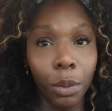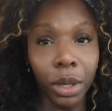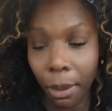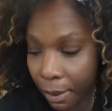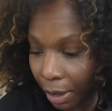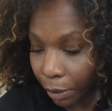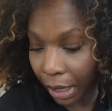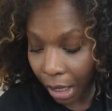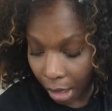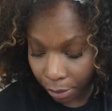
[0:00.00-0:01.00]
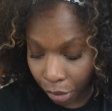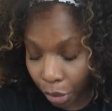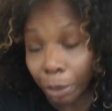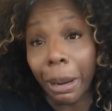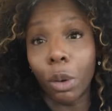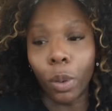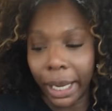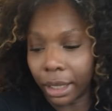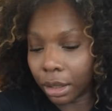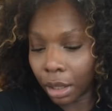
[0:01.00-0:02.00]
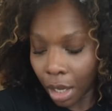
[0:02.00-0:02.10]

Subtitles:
I want to be when it comes to my weight.